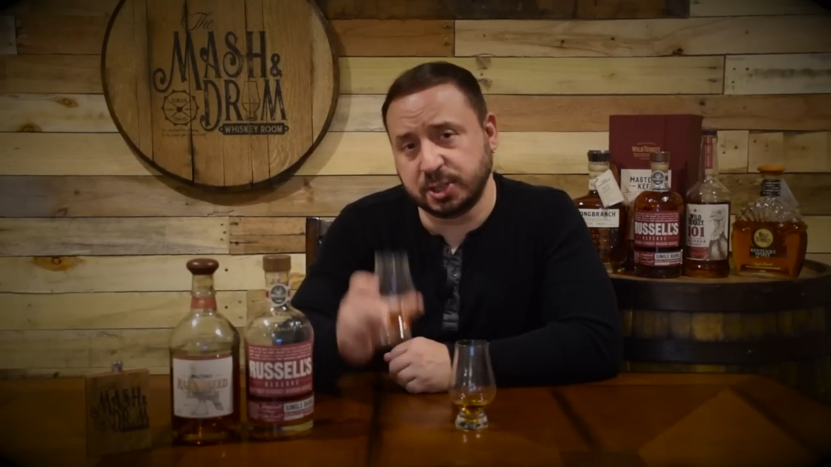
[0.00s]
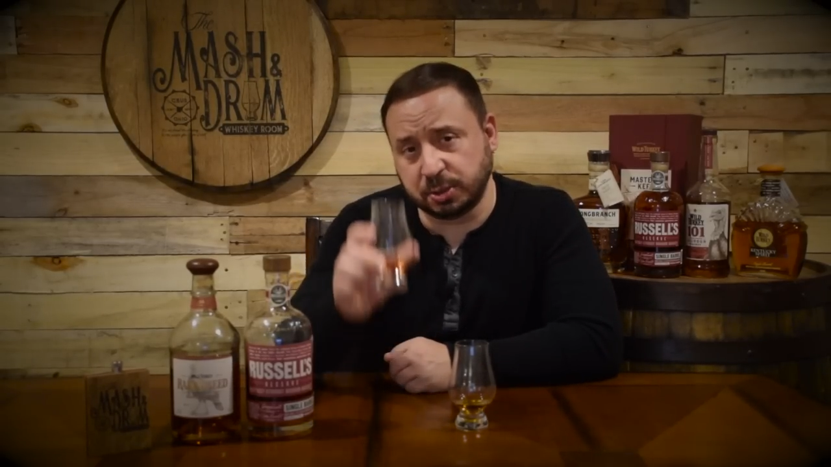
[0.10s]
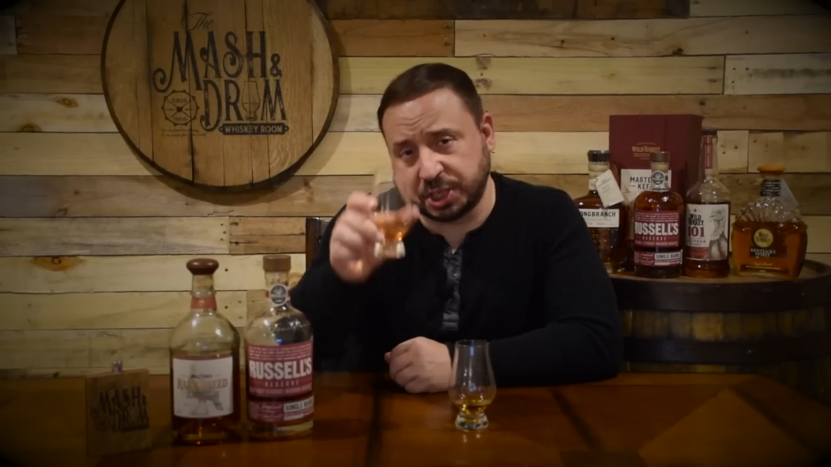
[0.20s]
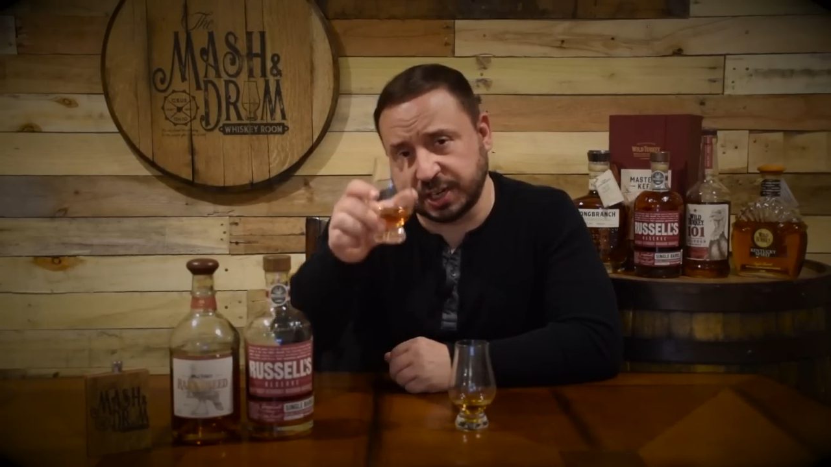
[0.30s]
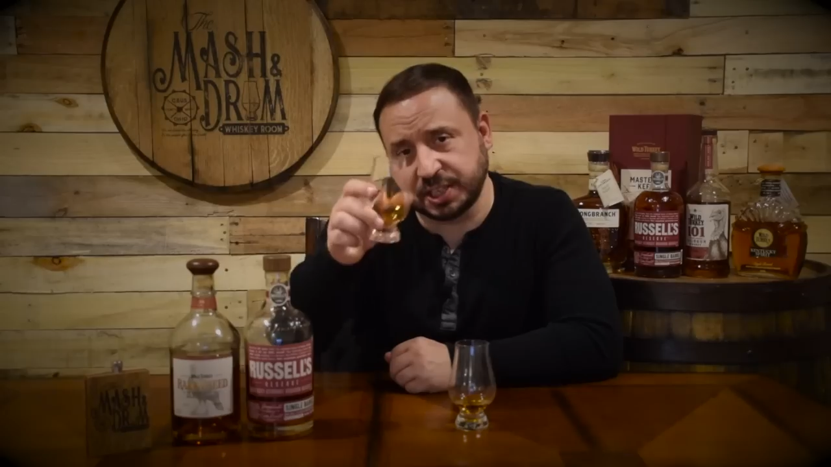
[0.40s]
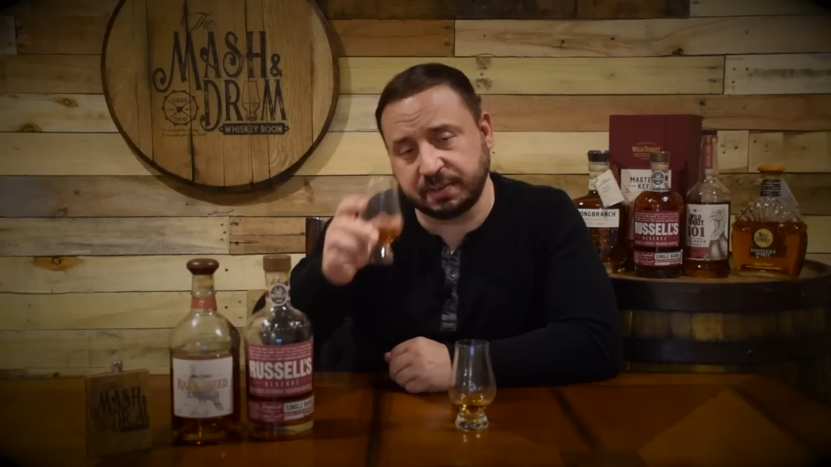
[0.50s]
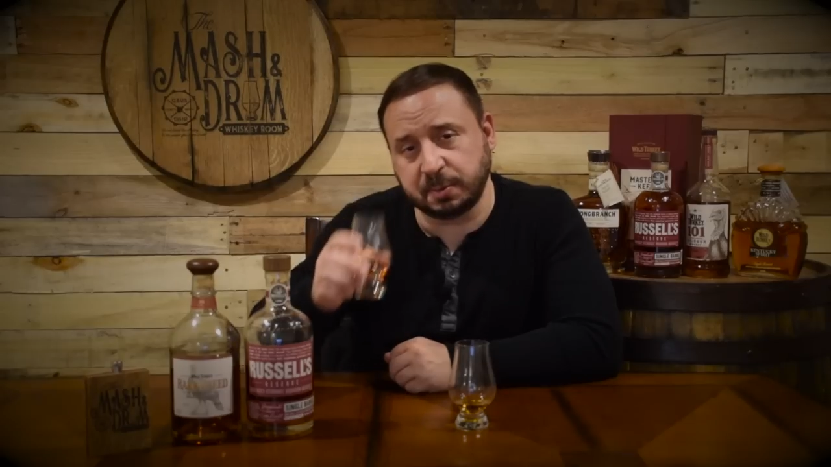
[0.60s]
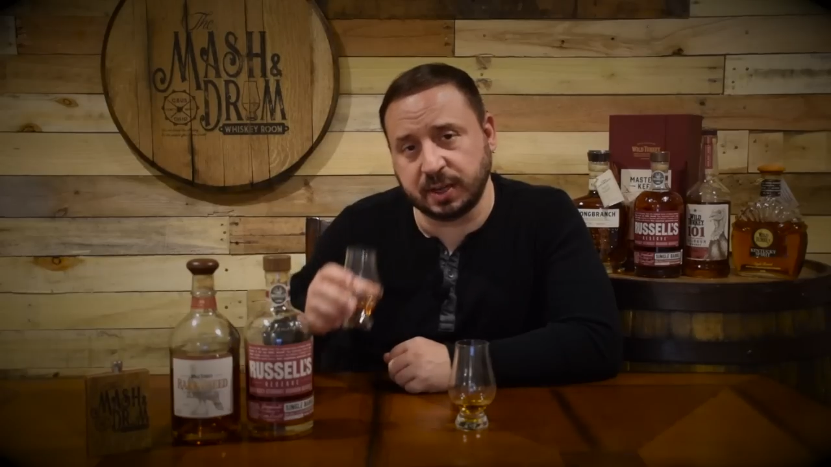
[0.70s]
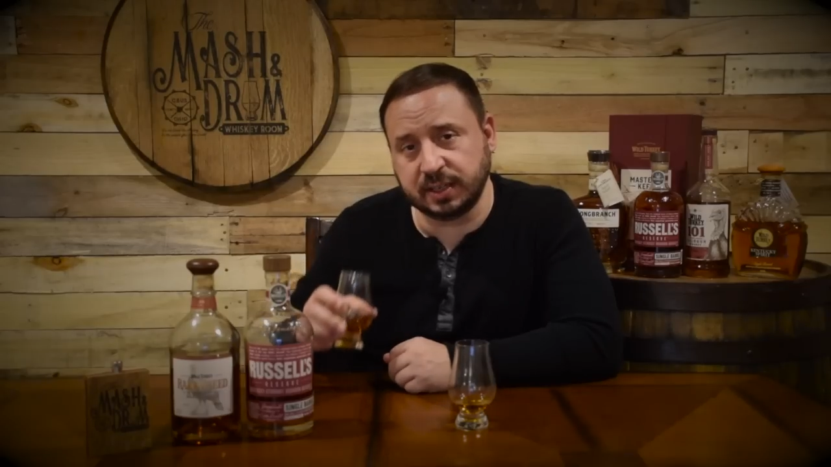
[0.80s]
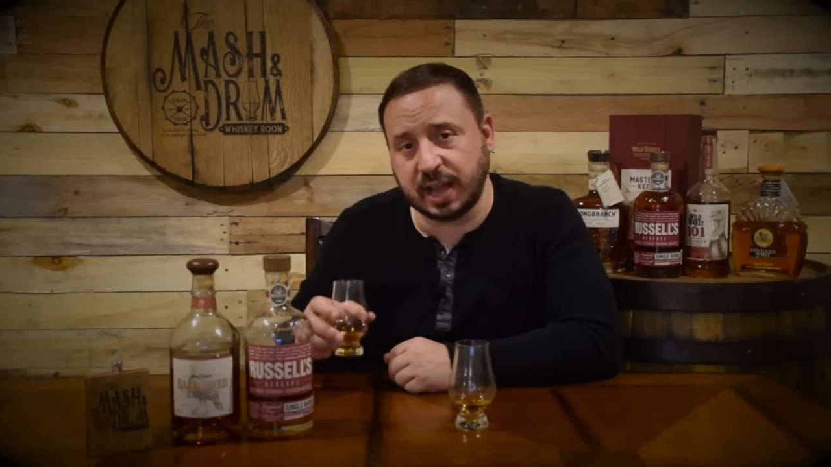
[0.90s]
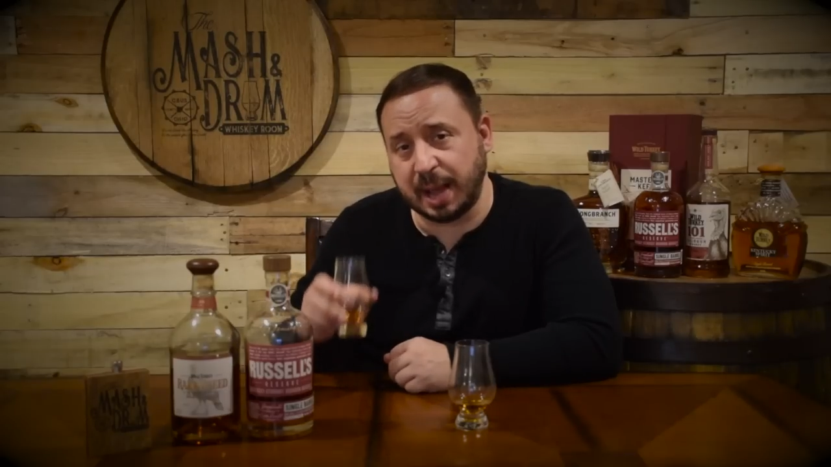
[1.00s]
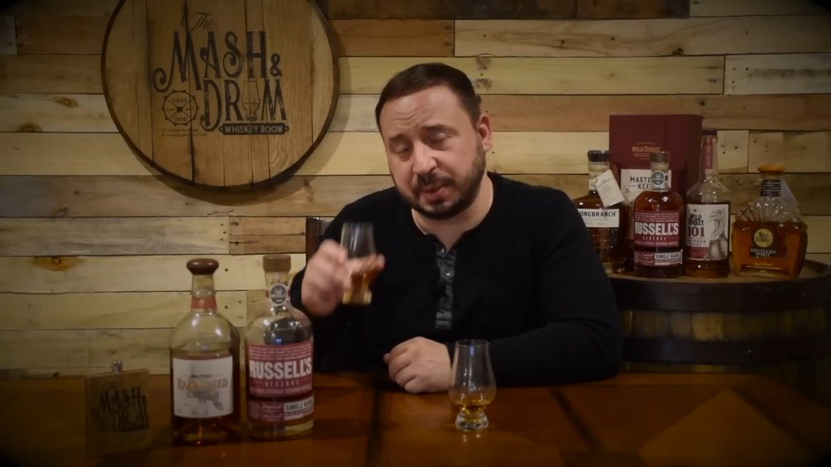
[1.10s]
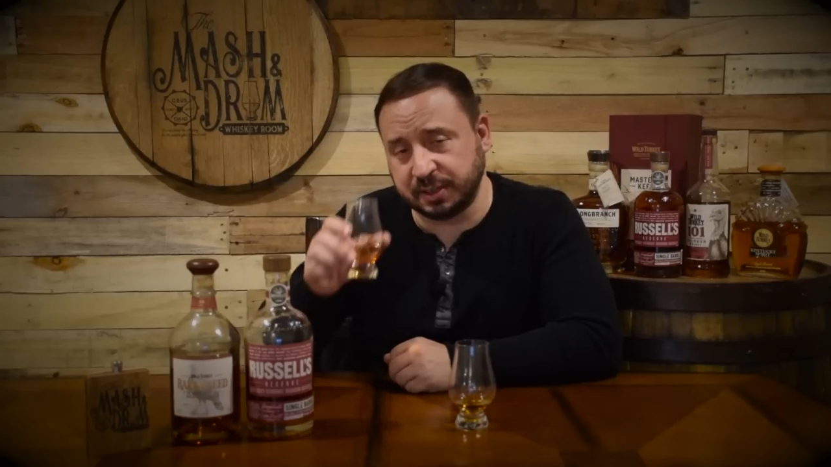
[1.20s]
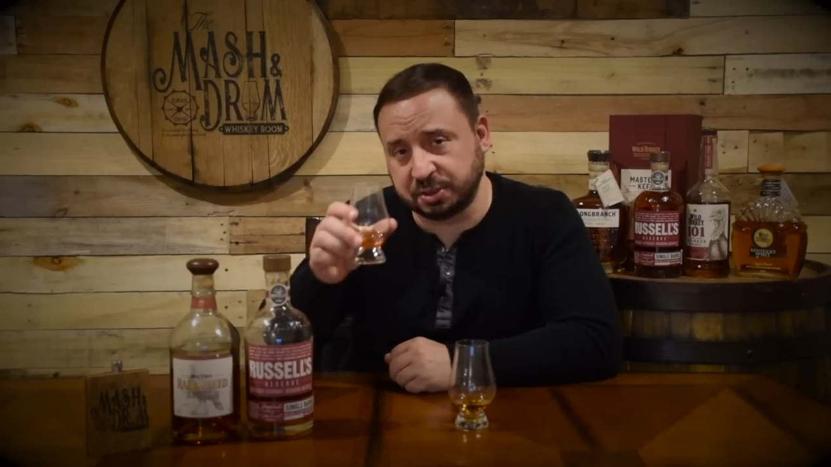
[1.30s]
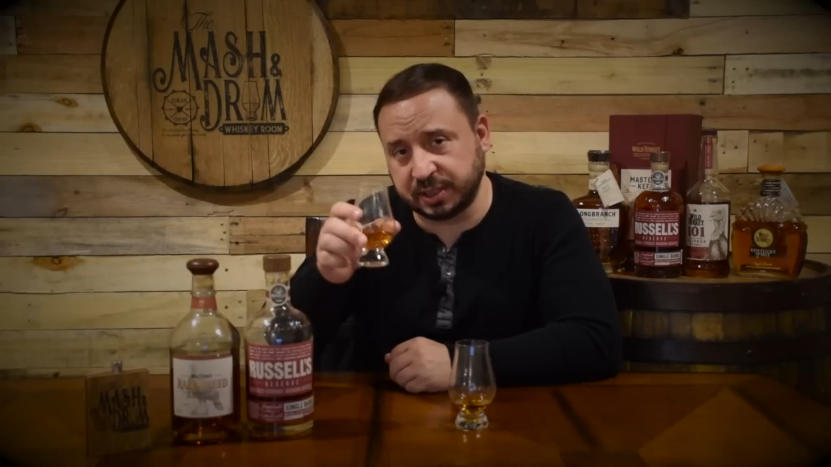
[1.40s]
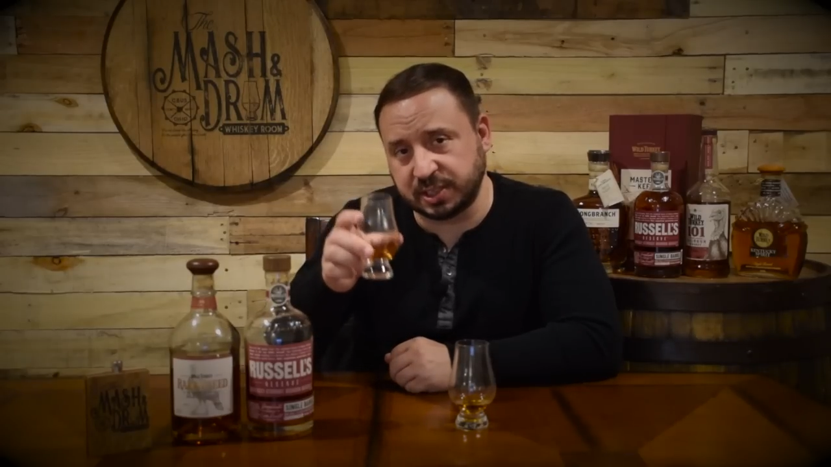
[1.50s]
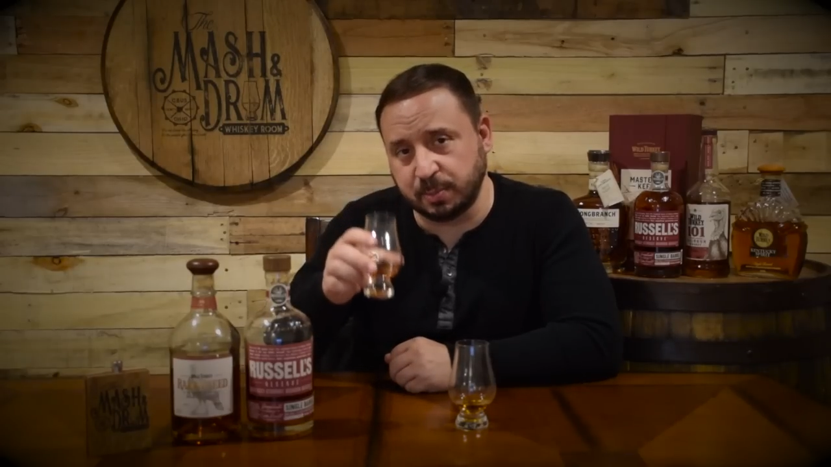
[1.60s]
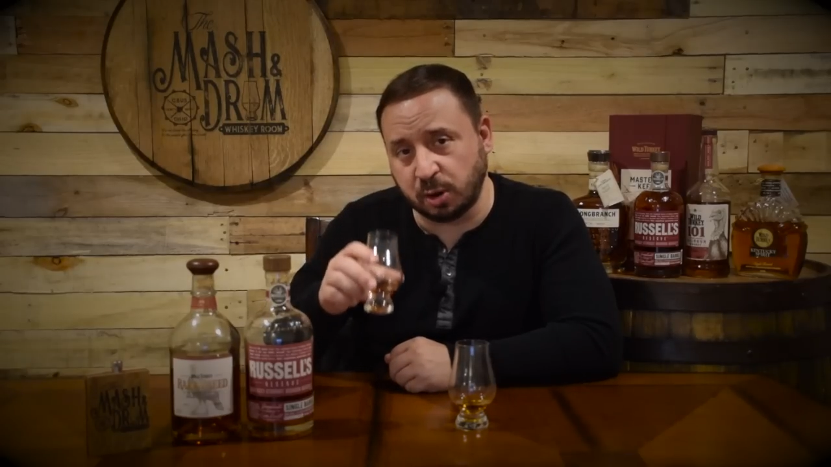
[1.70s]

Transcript: So cheers everyone. I'm gonna drink some